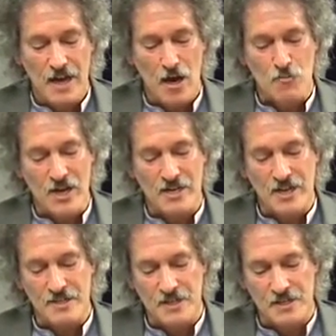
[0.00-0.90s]
I'm not an
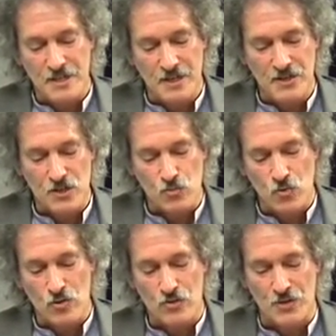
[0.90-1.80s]
entity in this
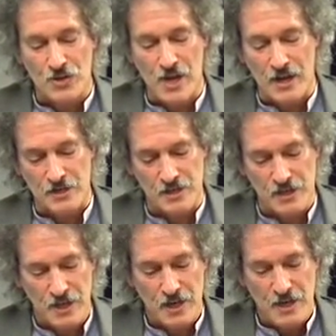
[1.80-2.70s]
world or the next,
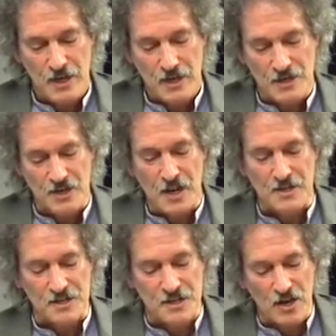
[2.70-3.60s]
did not
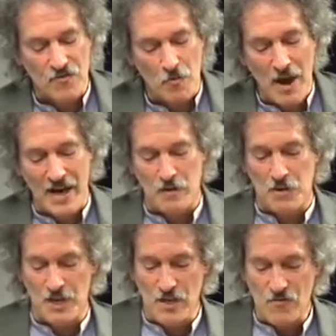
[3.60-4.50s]
descend from Adam
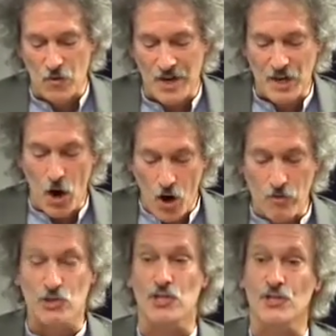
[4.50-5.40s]
and Eve or any
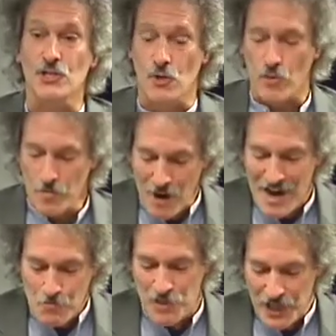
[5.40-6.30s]
origin story.
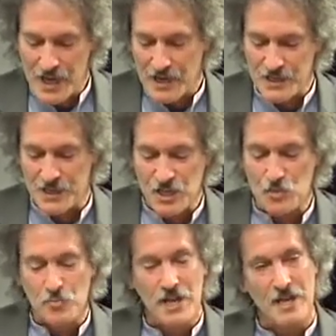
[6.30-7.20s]
My place is
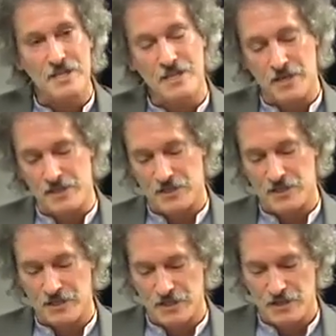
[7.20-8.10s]

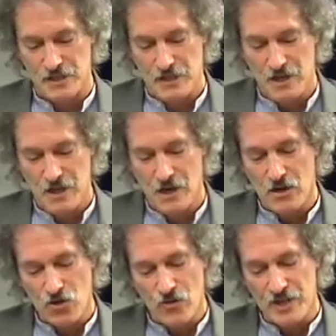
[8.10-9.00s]
placeless,
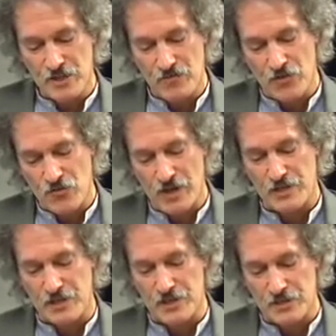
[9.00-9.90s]
a trace of the
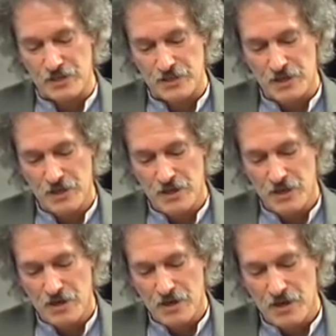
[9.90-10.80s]
traceless,
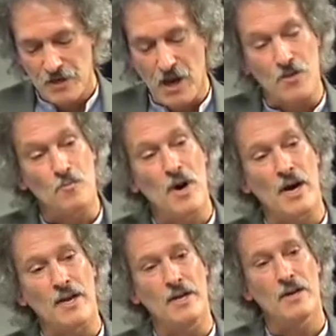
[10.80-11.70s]
neither
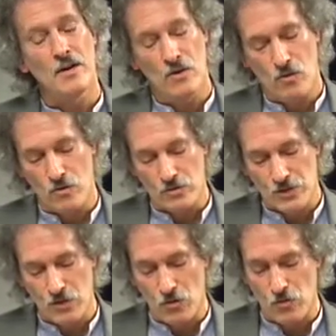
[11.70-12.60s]
body or
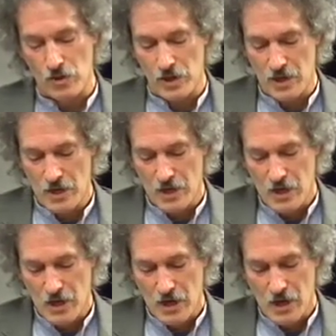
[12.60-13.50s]
soul.
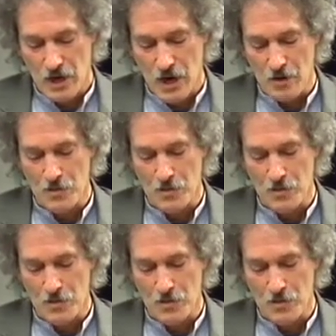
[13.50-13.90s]
I